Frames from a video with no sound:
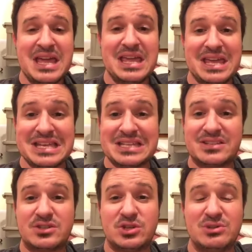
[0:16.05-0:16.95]

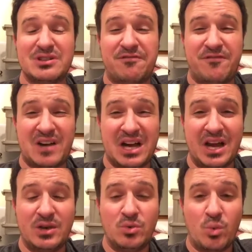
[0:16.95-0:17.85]
is to
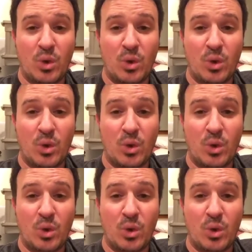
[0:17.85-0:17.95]
define